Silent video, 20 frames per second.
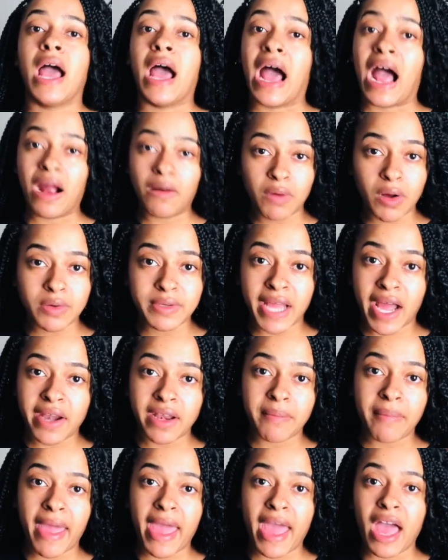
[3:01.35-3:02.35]
I wrote down
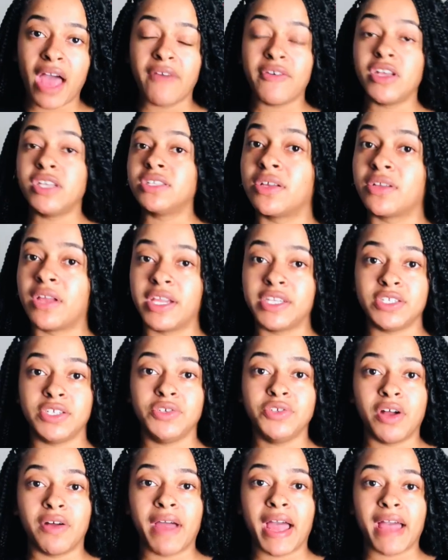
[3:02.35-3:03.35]
the math that
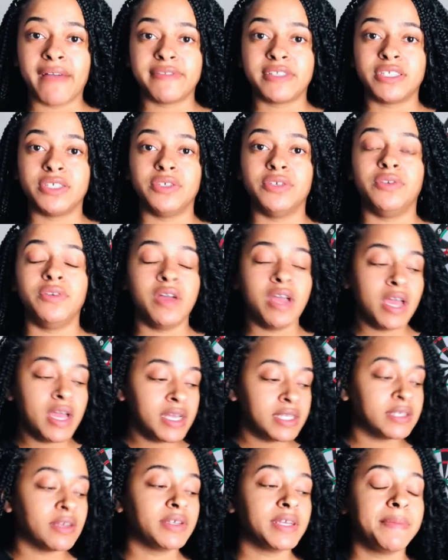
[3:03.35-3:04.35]
you don't have to,
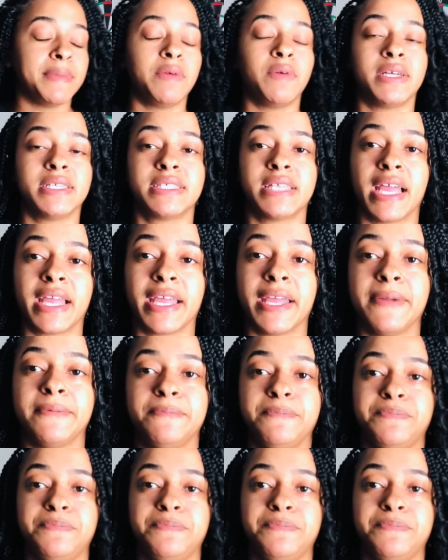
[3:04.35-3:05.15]
so give me one second.